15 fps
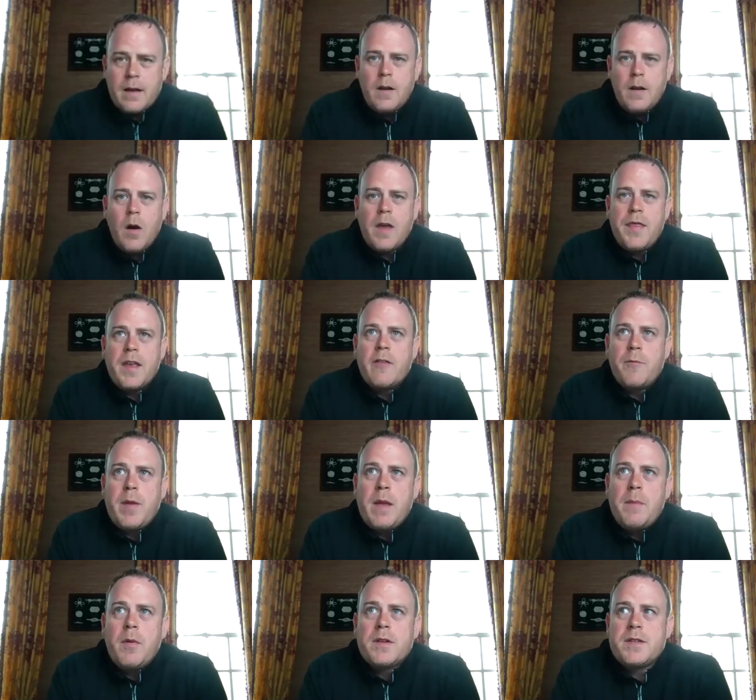no, I think if
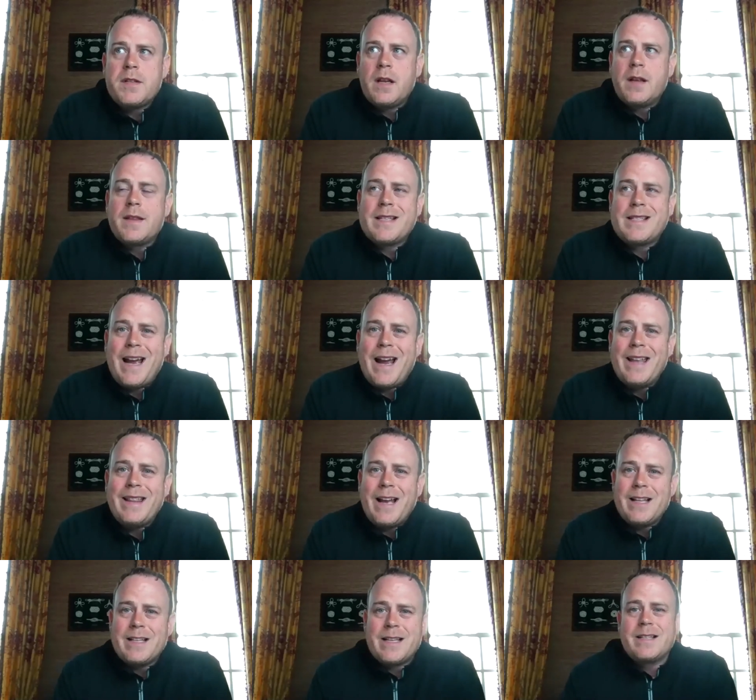people are sitting on the
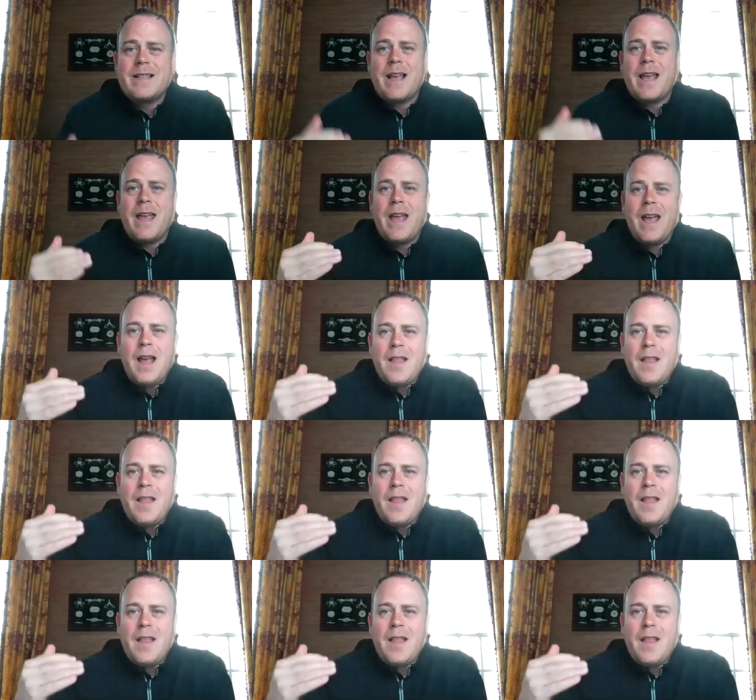sidelines because they